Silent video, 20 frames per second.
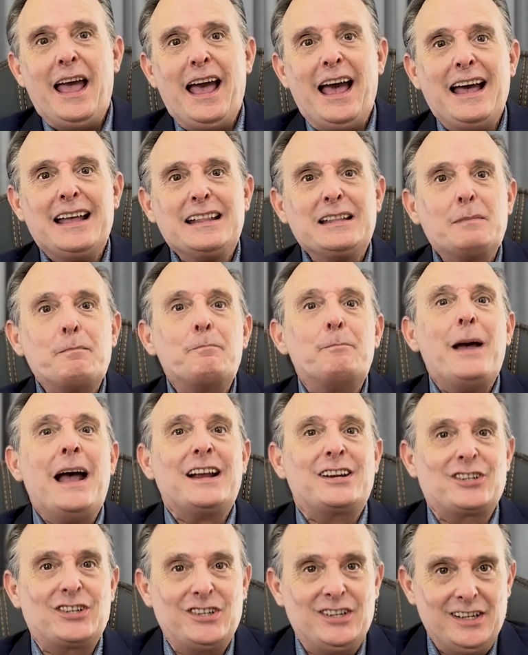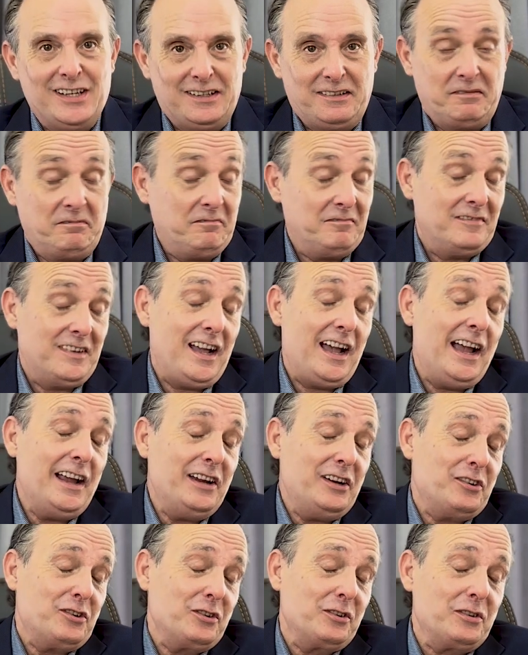and passionate.
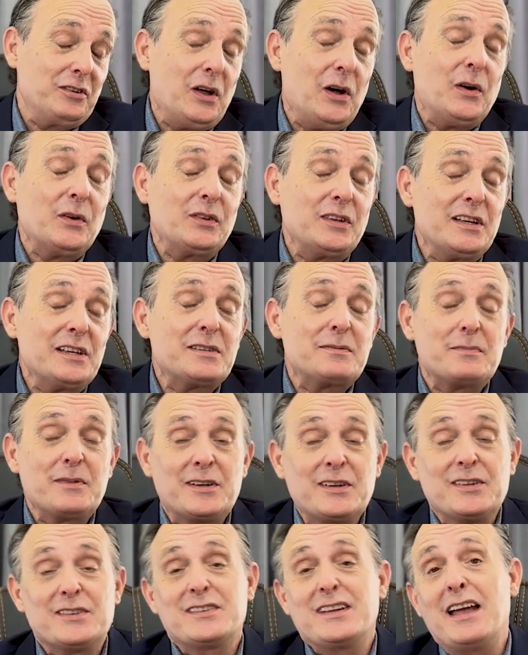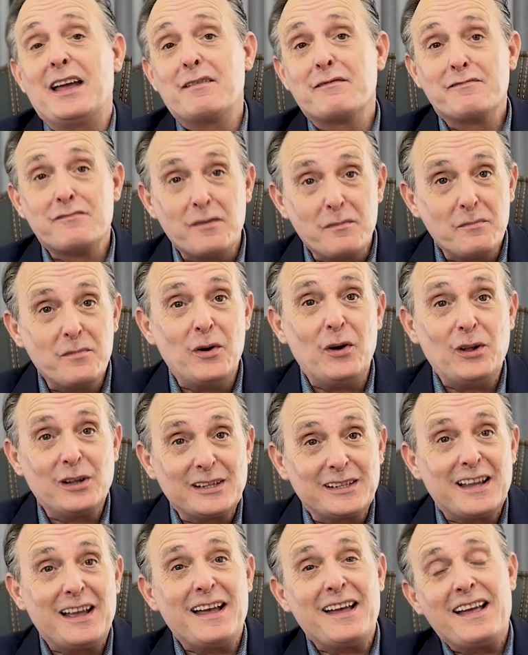I should know this because I am from
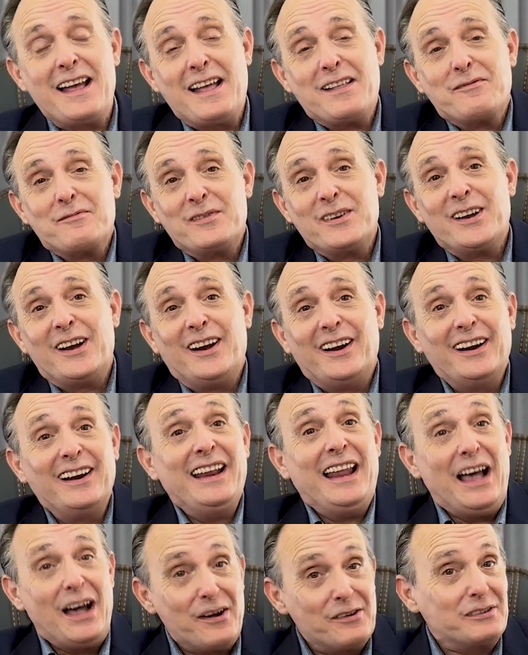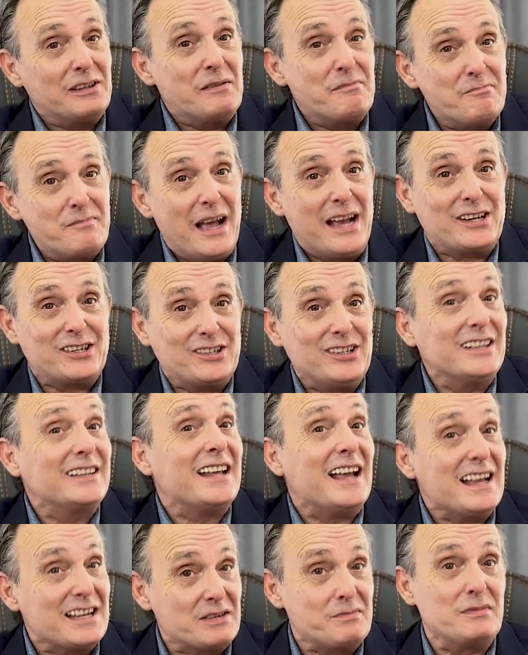Malta and we are loud and passionate
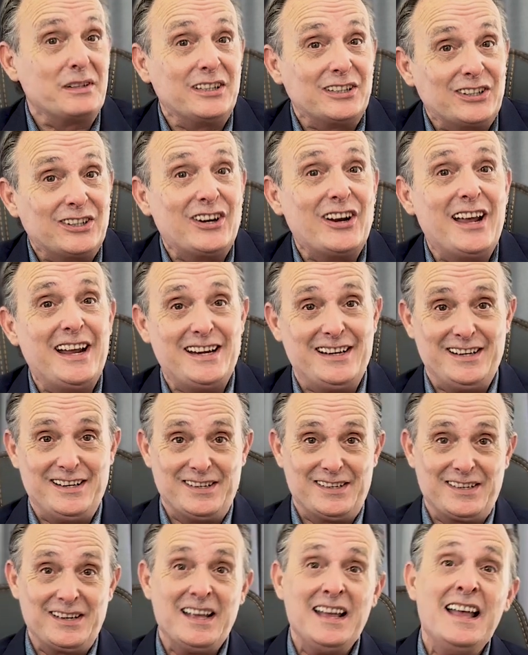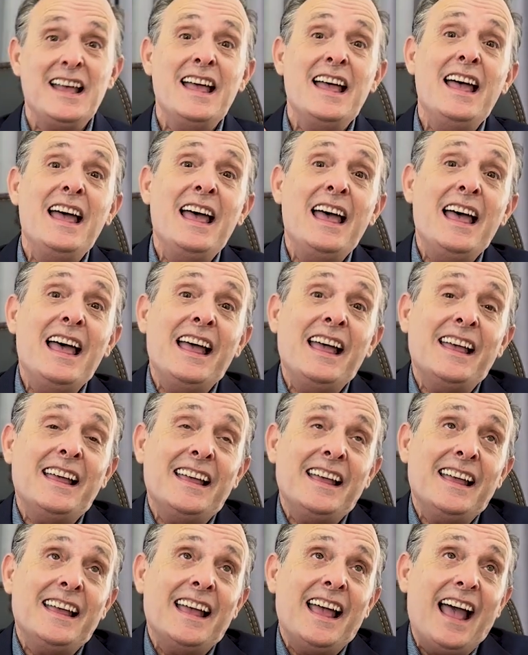as Mediterraneans.
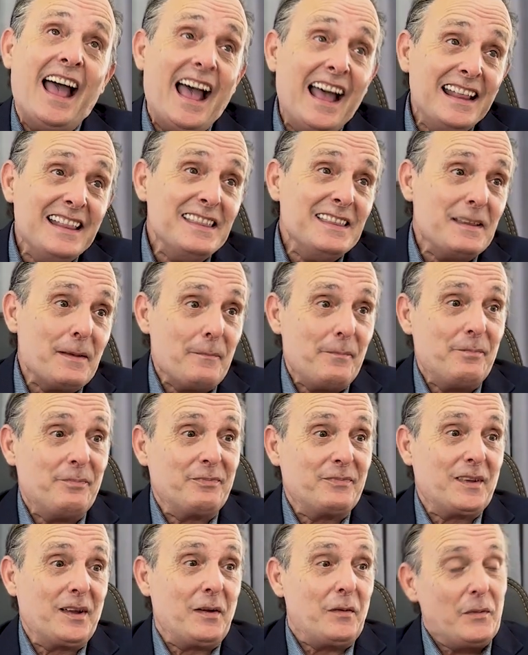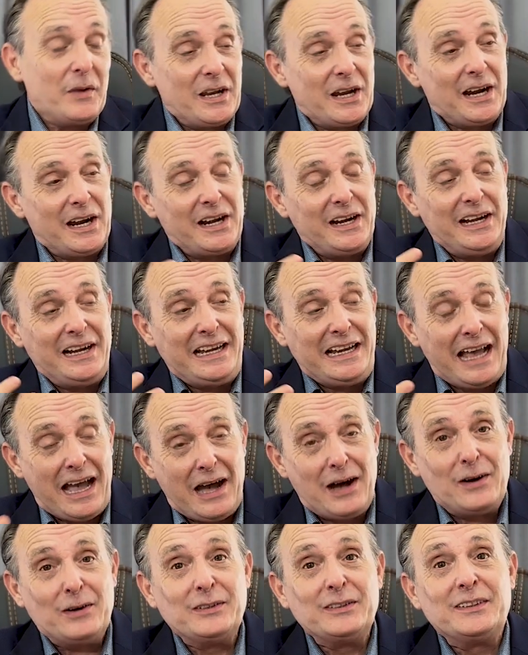And we are
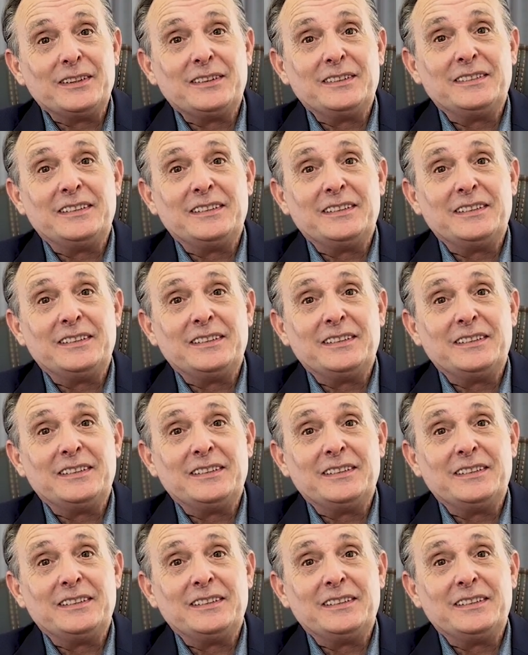loud,